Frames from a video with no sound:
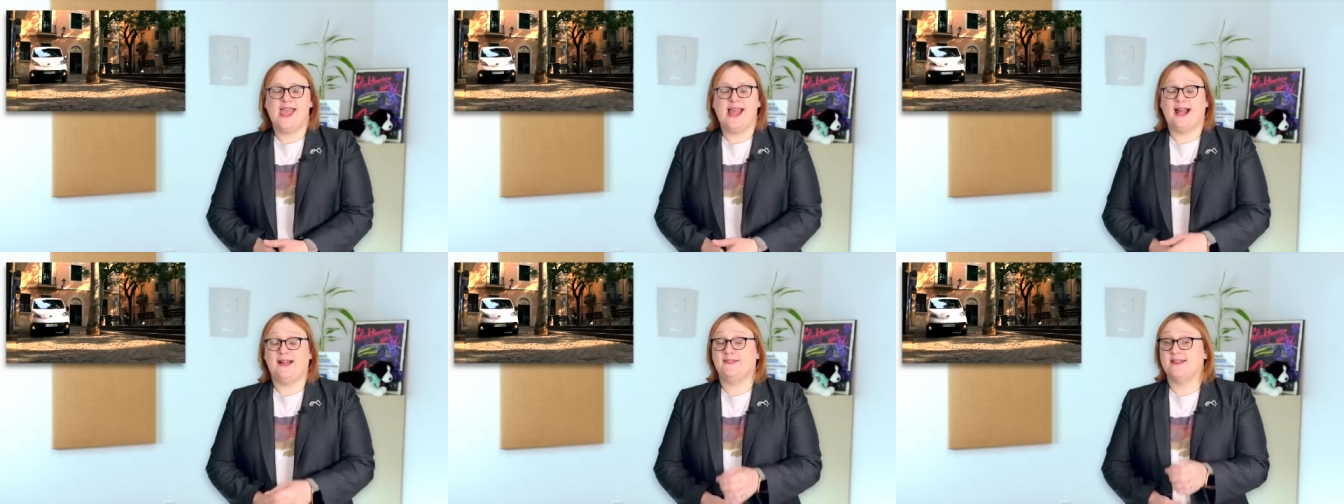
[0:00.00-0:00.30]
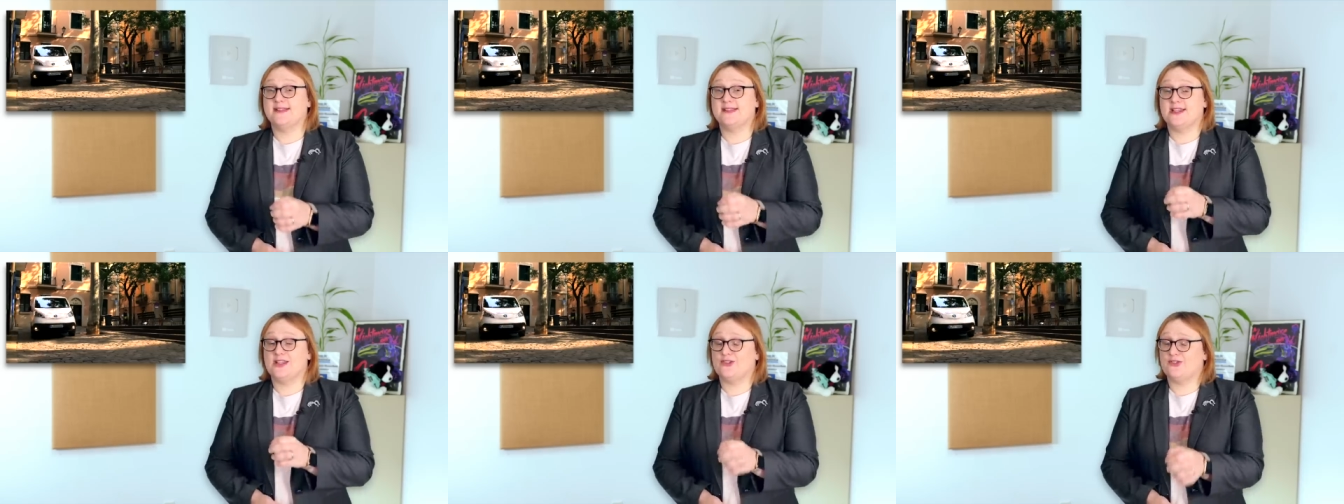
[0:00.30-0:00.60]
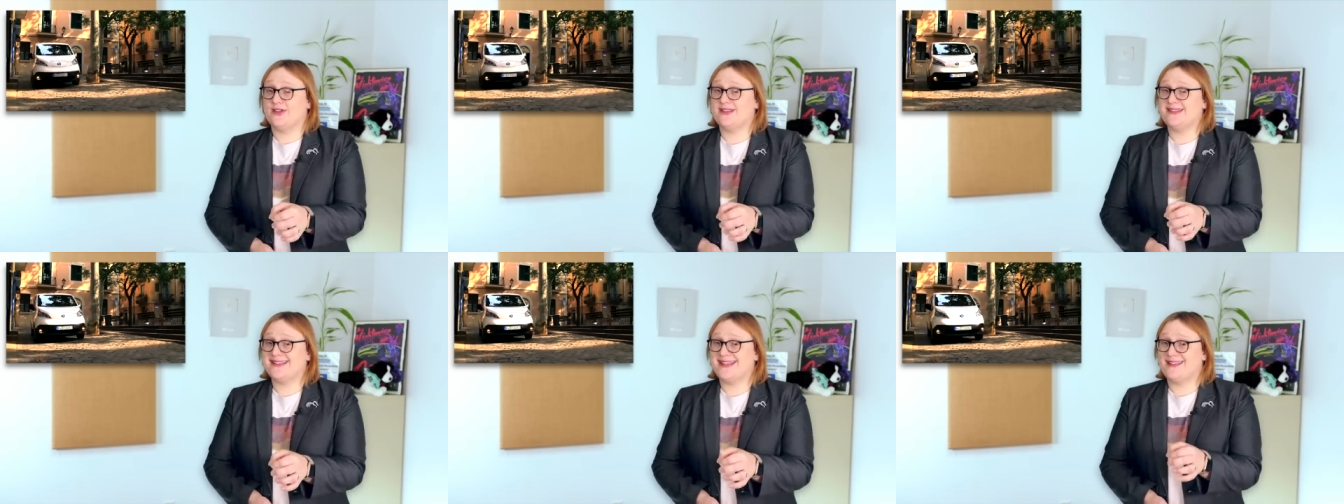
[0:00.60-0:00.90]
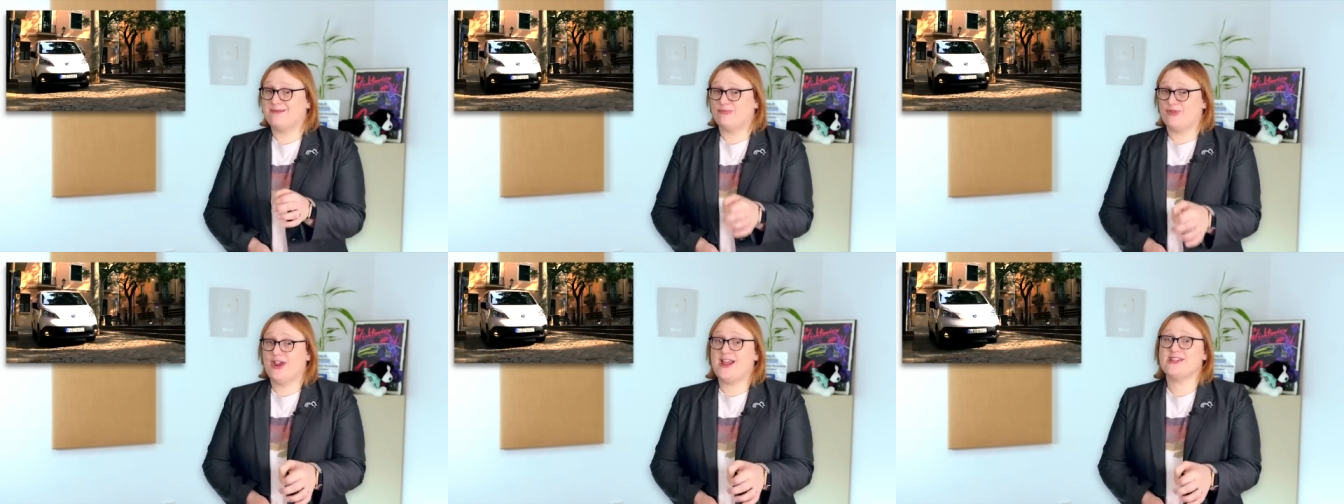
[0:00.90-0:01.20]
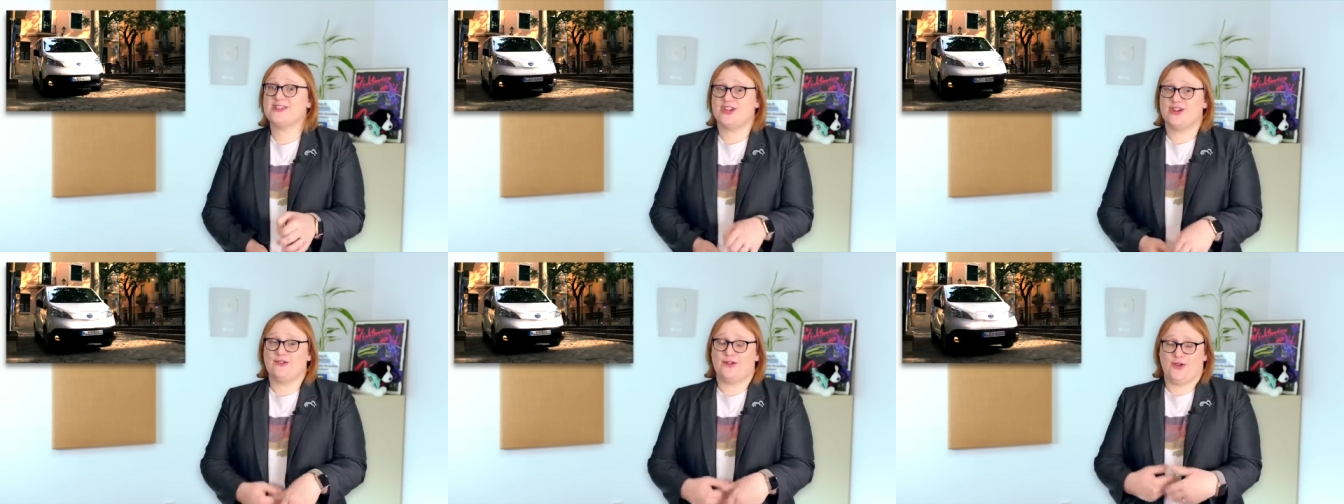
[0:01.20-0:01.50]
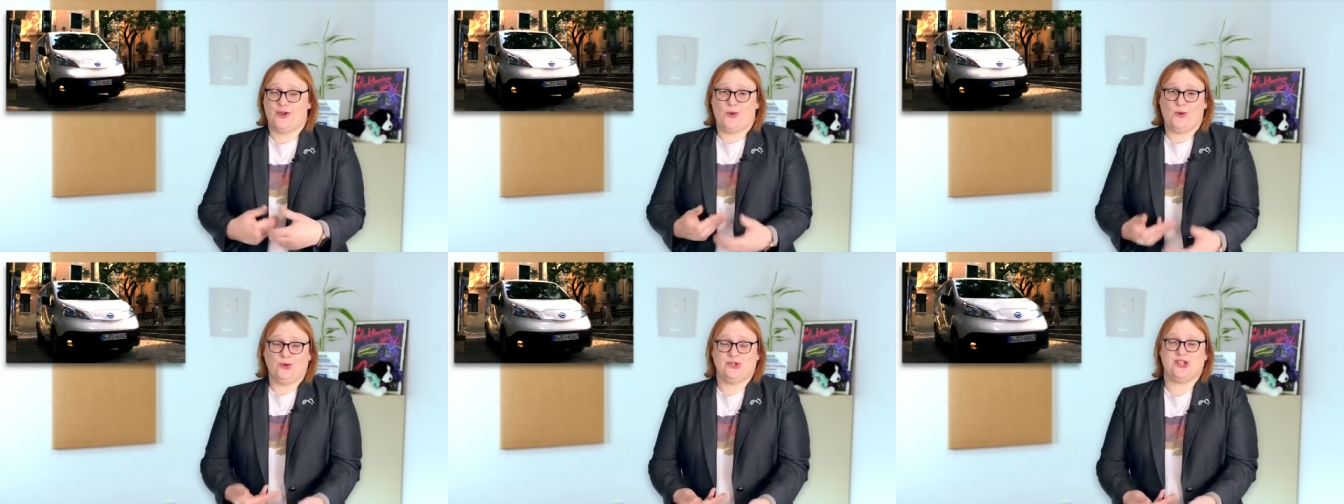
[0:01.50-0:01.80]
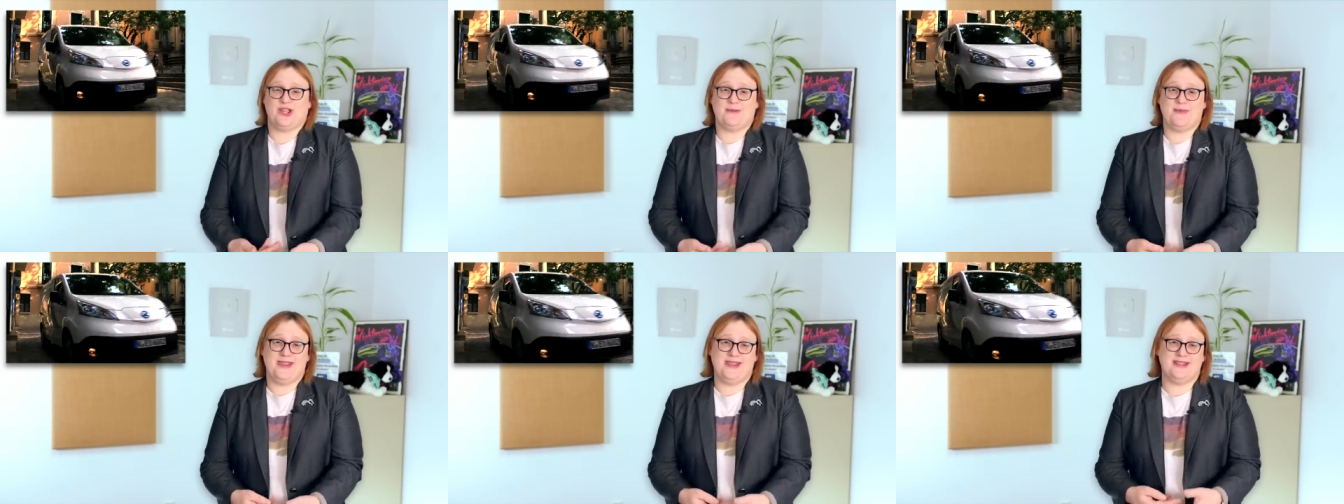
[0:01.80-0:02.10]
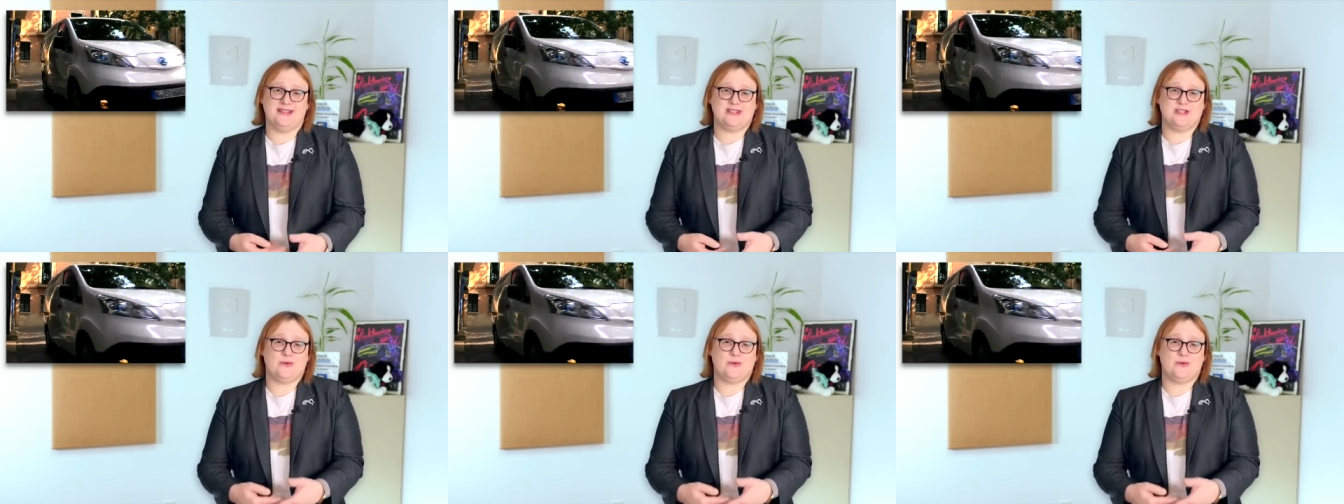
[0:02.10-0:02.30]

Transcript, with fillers: and there's increasing pressure on automakers